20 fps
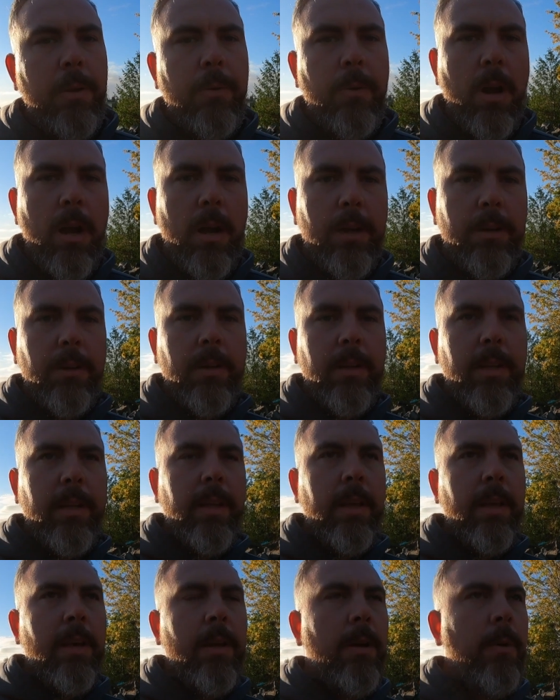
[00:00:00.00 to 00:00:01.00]

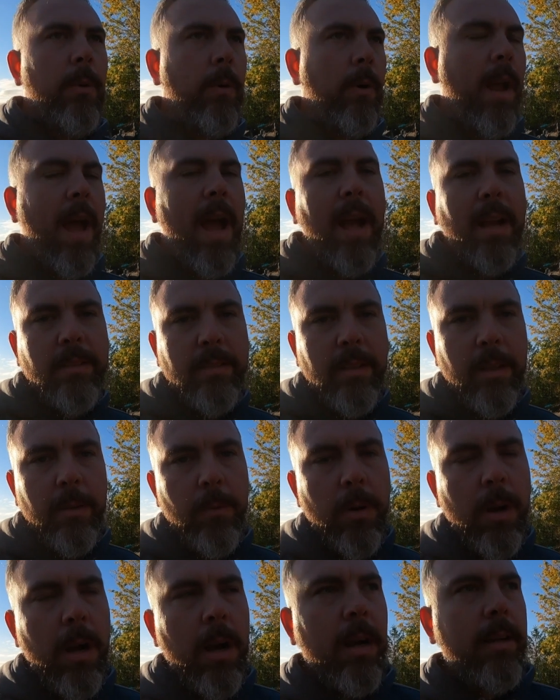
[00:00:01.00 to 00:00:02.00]
rockery or accent
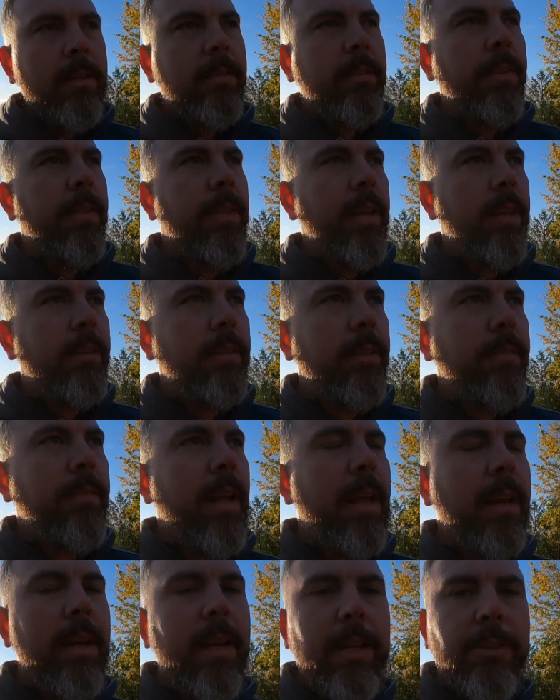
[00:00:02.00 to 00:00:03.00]
rocks and things of
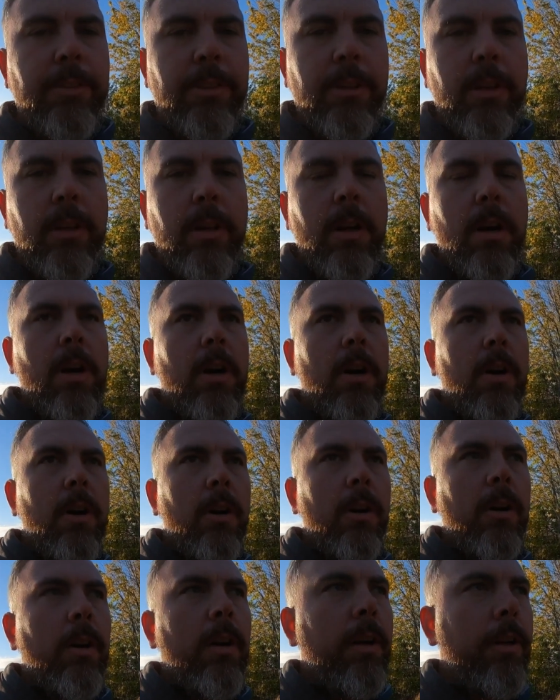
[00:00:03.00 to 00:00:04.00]
that nature
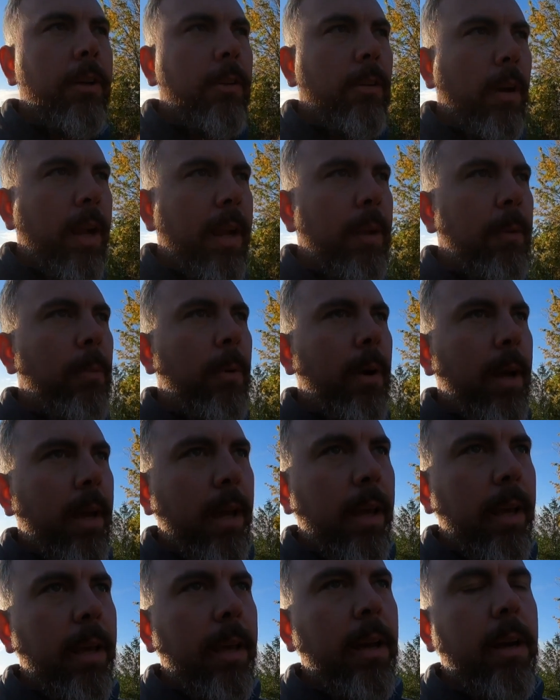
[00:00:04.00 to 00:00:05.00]
are a great
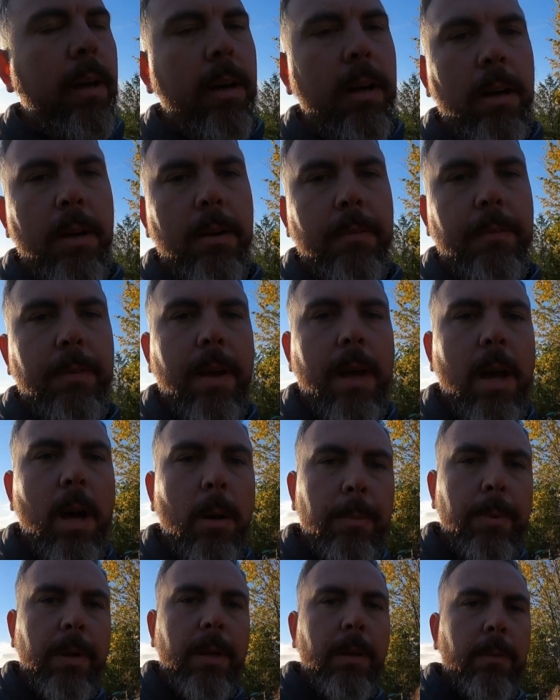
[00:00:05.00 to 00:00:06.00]
way of
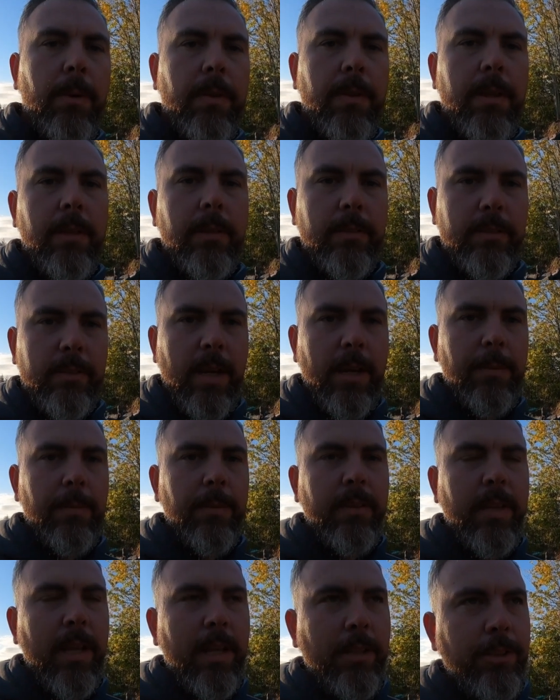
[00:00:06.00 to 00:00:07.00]
helping with hillside
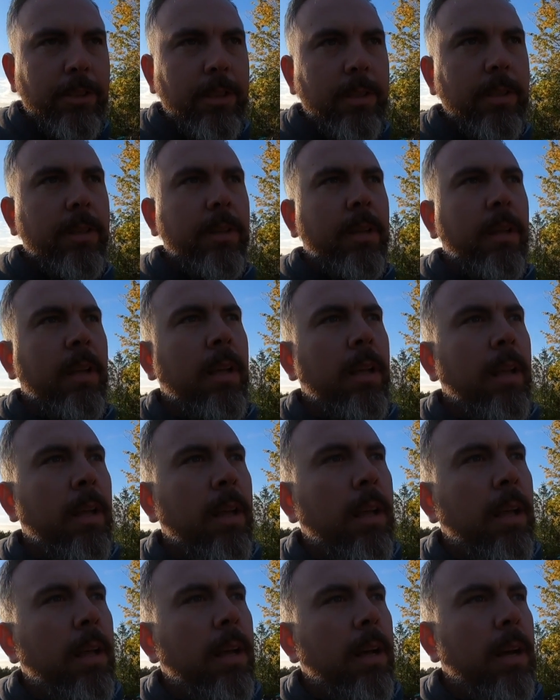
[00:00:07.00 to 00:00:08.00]
retention,
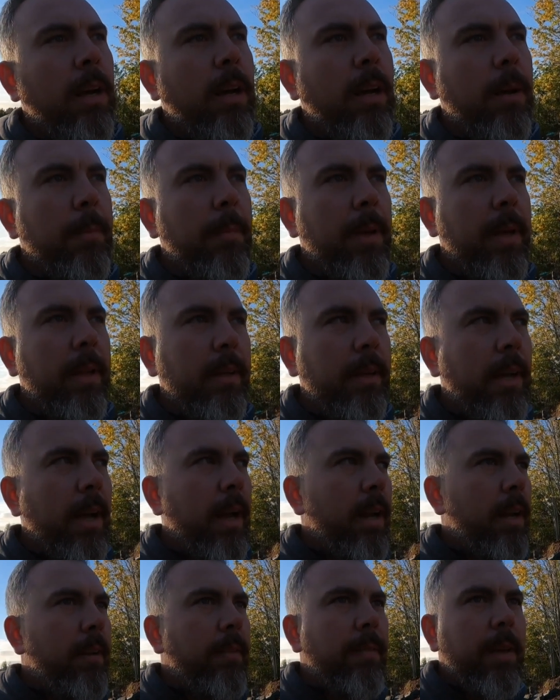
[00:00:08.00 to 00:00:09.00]
and
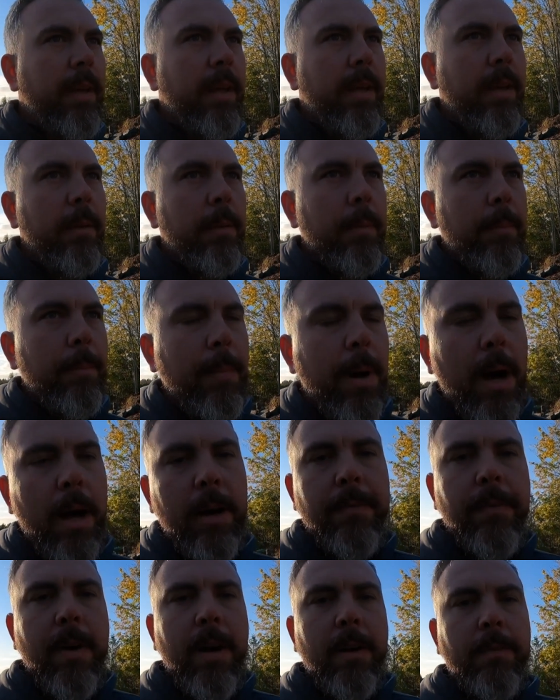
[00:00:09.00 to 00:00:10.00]
kind of a
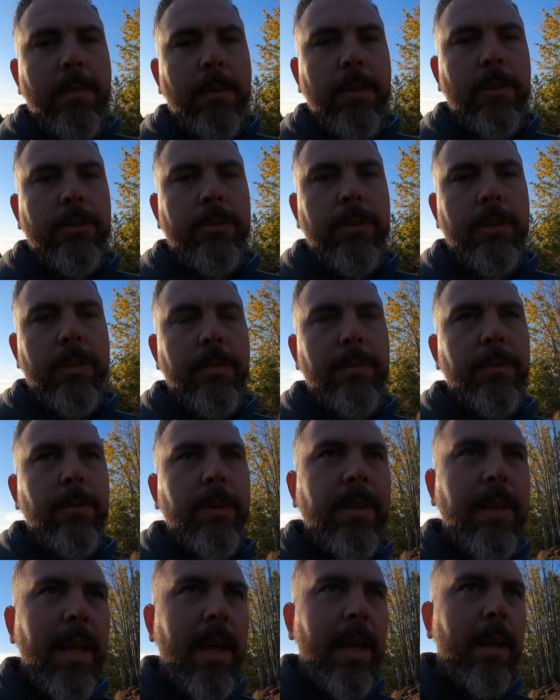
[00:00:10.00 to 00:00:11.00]
modified version of
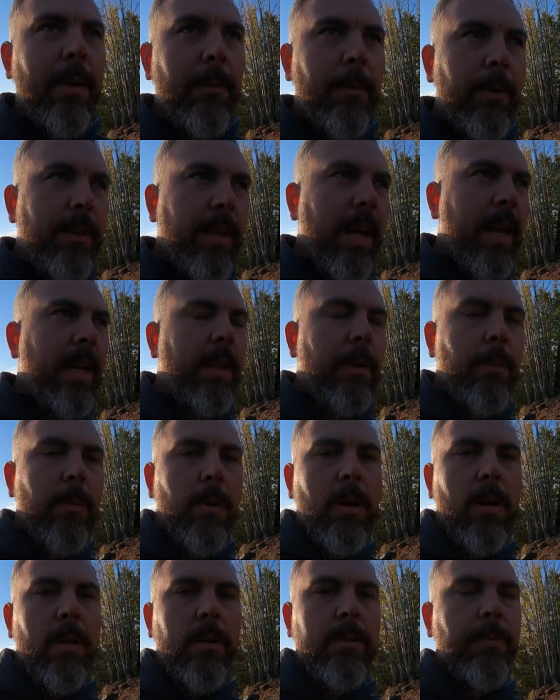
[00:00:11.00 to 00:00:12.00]
retaining
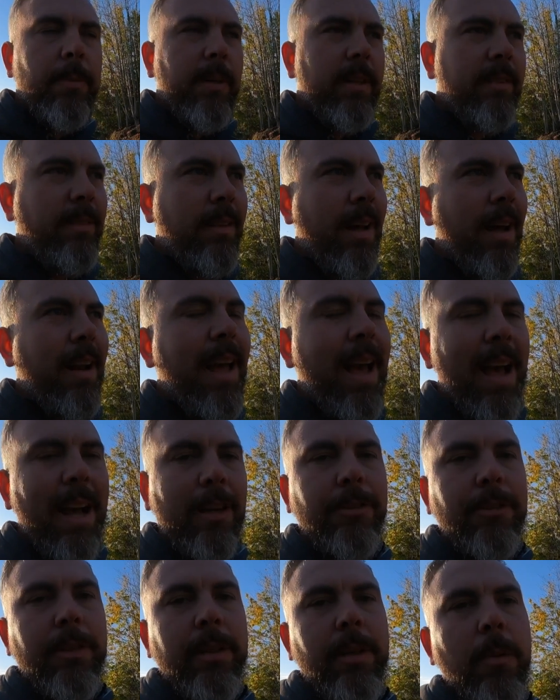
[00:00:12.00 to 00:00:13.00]
walls, but it's not
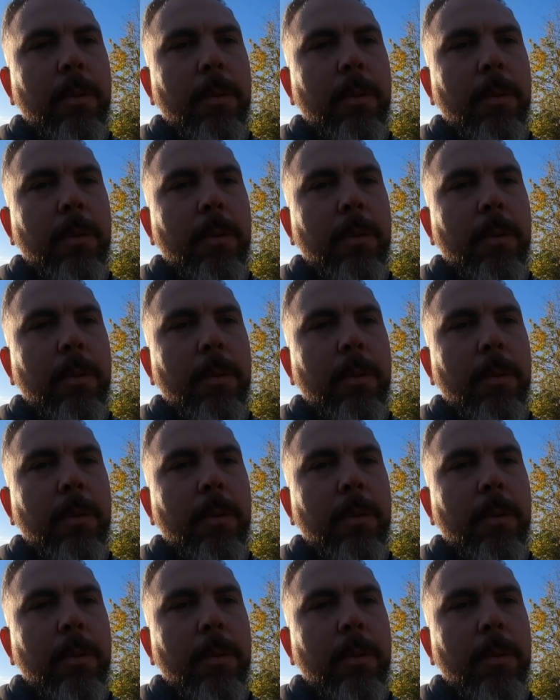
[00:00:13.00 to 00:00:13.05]
actually a